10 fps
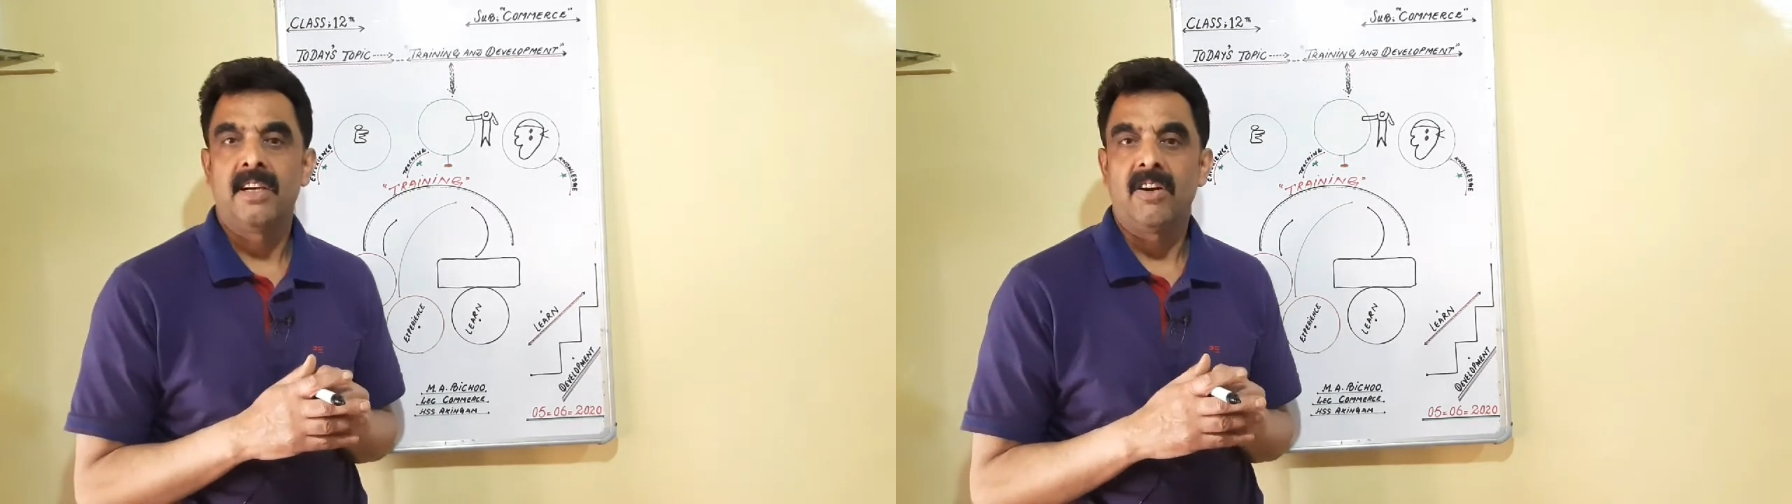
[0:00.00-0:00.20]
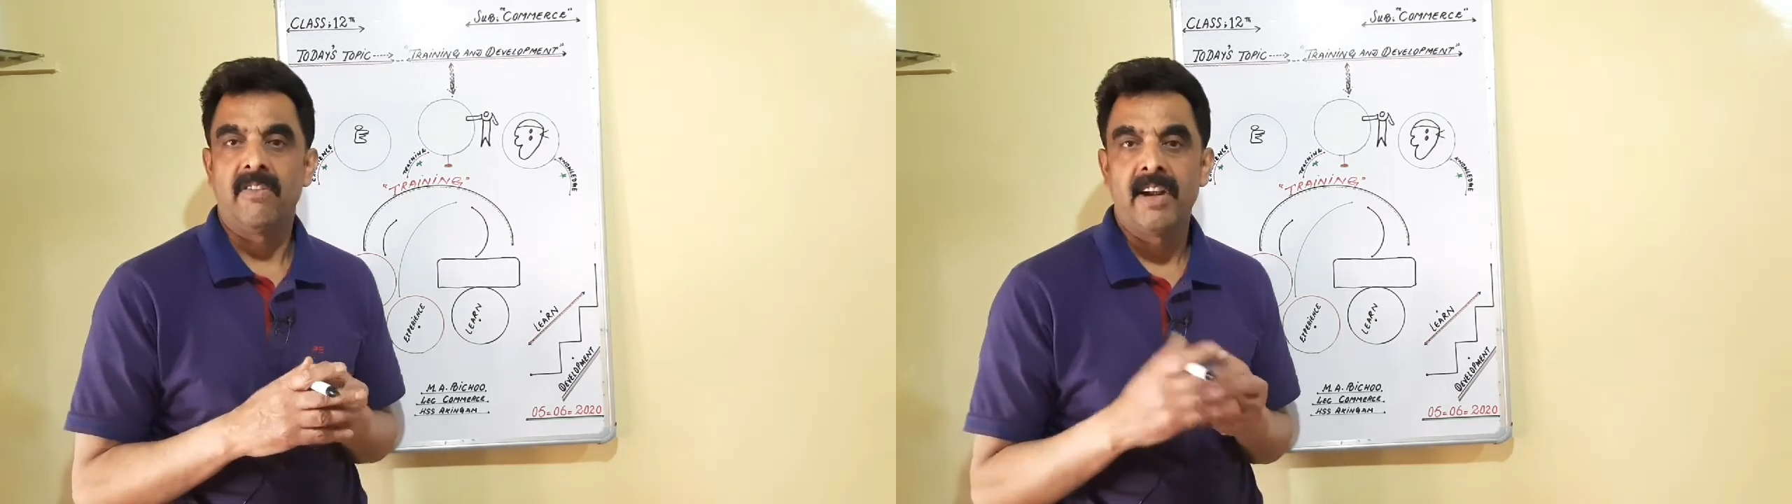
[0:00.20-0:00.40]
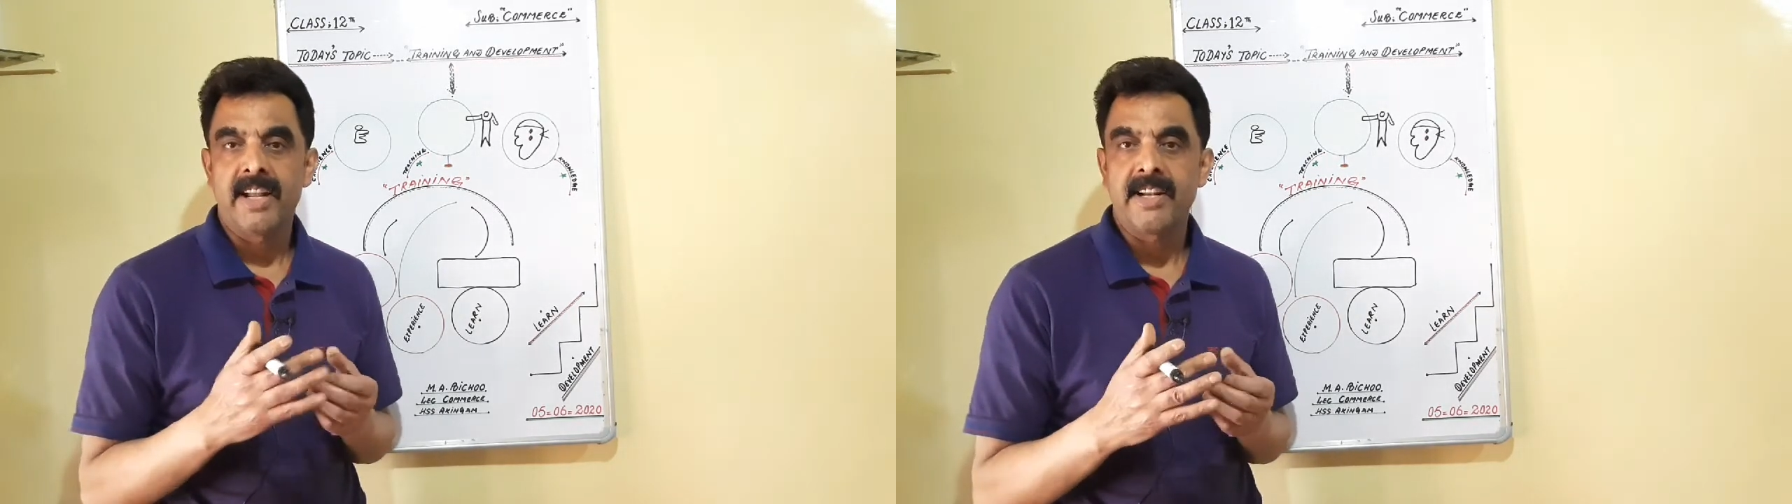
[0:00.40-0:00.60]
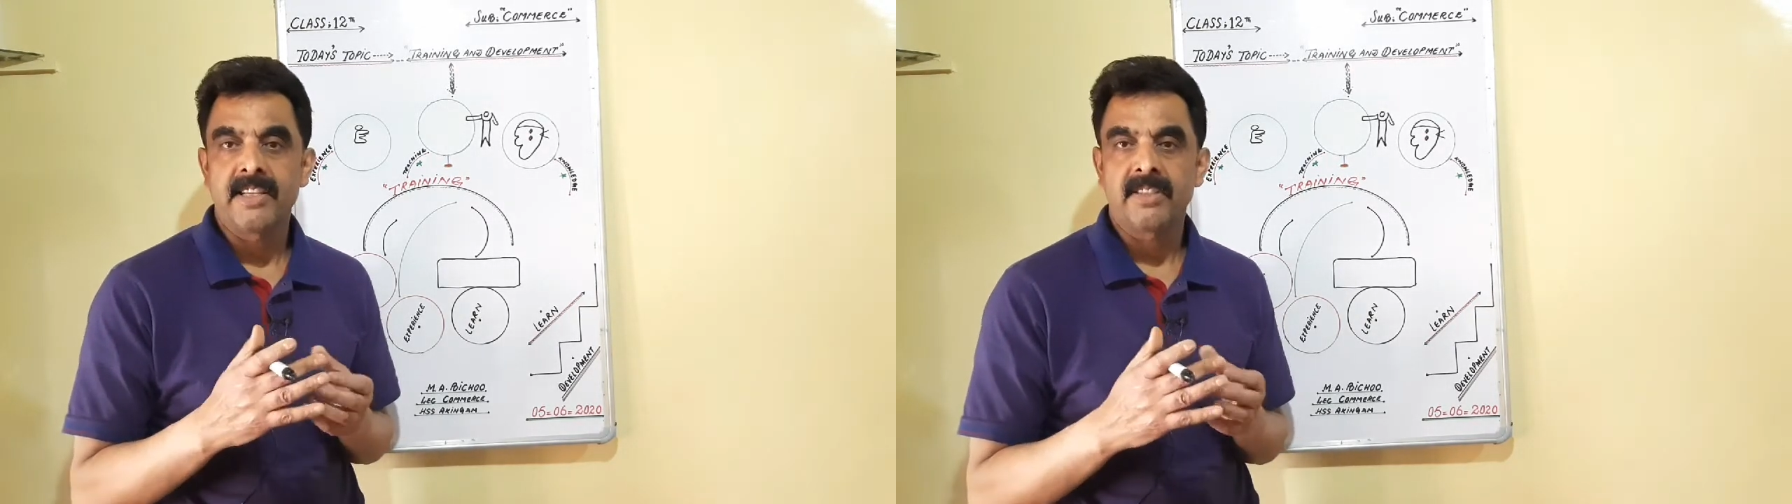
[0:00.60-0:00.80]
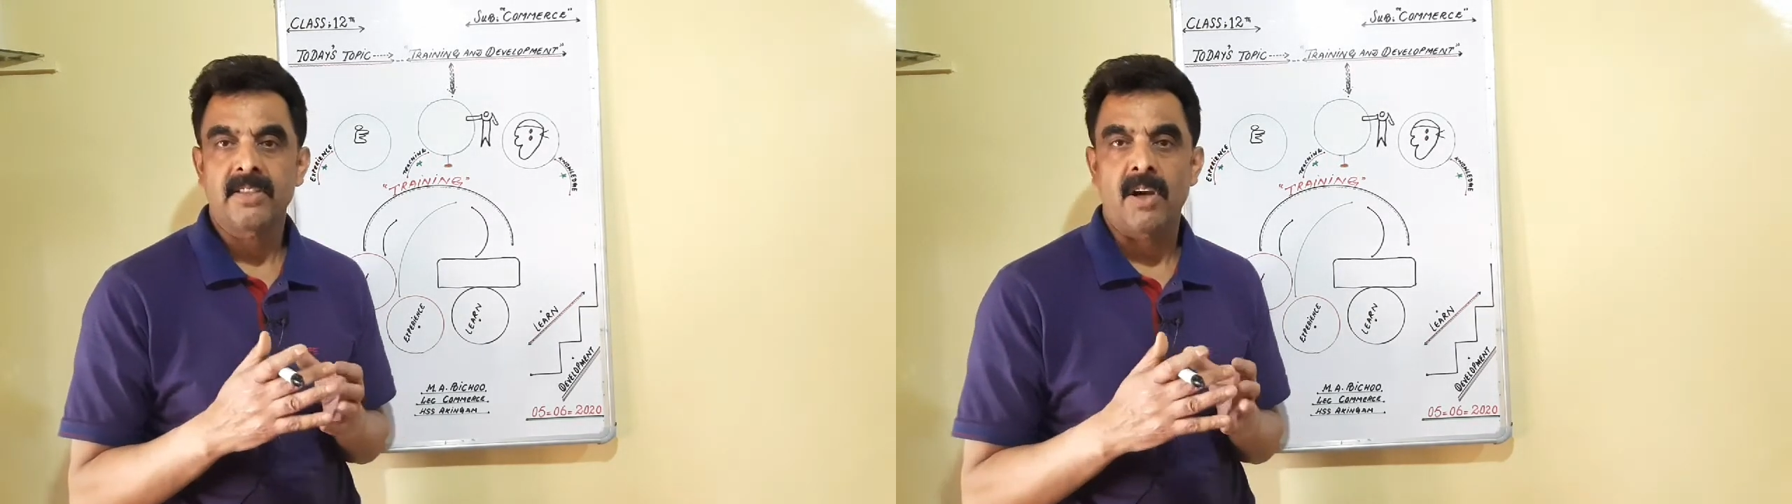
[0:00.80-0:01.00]

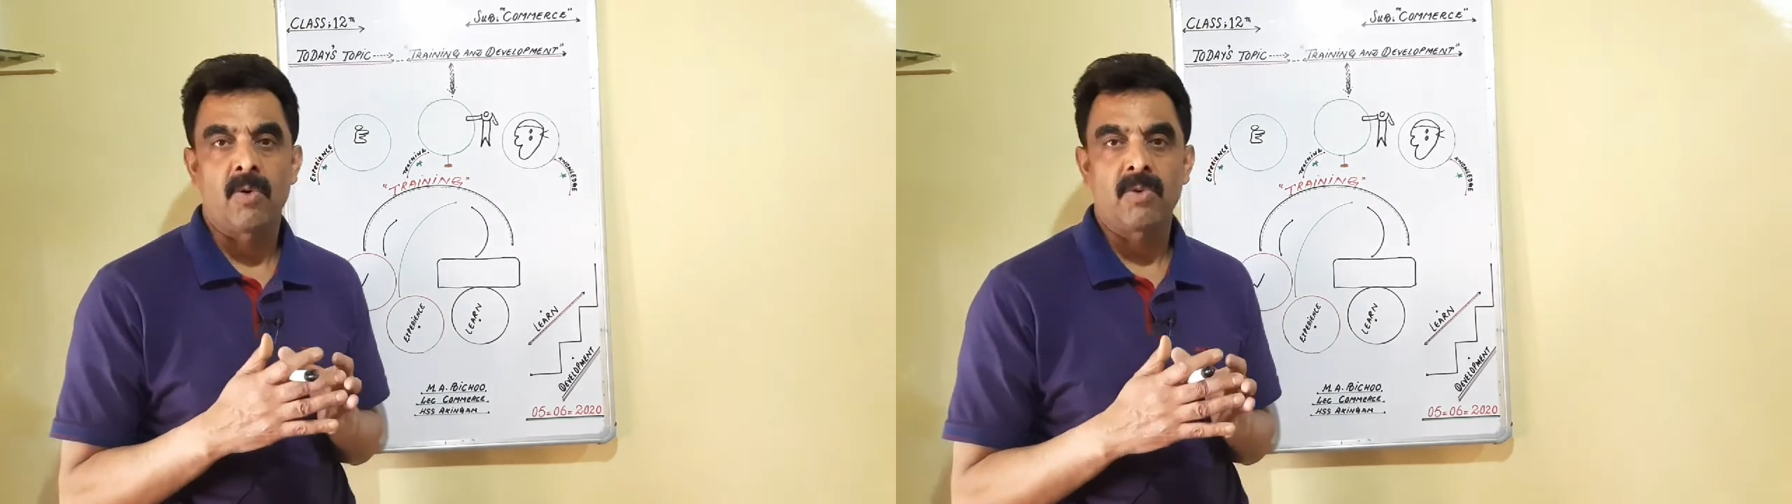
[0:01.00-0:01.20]
wilderness out